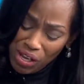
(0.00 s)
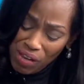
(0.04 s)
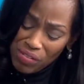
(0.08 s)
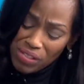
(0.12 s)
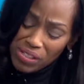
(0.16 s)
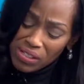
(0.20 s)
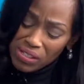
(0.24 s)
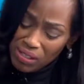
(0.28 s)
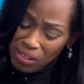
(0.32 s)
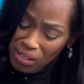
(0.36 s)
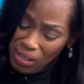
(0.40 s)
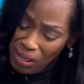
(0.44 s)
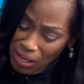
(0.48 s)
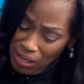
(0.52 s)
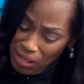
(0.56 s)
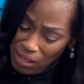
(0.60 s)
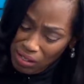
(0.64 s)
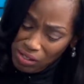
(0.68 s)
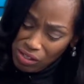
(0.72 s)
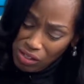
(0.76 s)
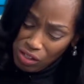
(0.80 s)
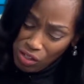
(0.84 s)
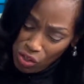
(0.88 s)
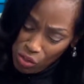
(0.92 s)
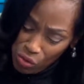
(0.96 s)
obviously Kenney
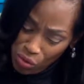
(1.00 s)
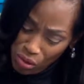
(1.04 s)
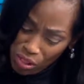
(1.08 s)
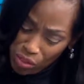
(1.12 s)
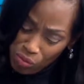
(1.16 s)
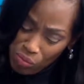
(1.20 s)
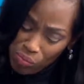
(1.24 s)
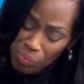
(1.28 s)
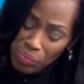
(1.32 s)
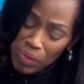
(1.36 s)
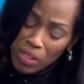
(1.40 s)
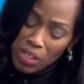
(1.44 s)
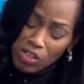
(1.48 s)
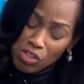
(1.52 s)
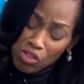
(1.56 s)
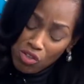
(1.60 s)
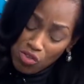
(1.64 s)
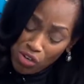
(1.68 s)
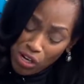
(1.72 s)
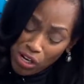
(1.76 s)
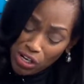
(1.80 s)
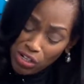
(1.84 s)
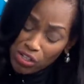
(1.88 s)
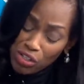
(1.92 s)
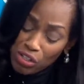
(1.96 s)
is under new
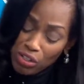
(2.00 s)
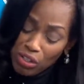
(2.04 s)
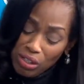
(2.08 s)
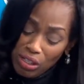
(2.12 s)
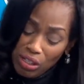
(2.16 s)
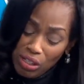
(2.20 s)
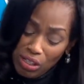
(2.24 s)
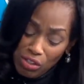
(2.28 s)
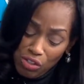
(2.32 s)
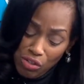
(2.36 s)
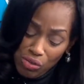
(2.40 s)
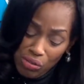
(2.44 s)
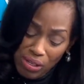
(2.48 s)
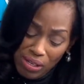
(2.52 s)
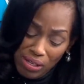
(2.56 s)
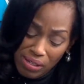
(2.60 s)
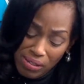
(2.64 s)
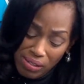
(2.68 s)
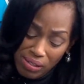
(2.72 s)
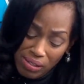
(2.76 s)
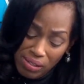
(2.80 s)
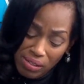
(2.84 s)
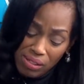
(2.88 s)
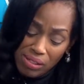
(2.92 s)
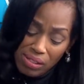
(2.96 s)
administration looking at
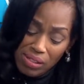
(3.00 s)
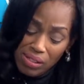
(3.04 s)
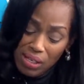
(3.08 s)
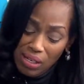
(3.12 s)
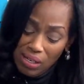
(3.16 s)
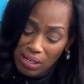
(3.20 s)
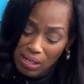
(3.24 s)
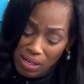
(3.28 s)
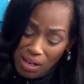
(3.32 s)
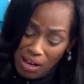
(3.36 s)
2016,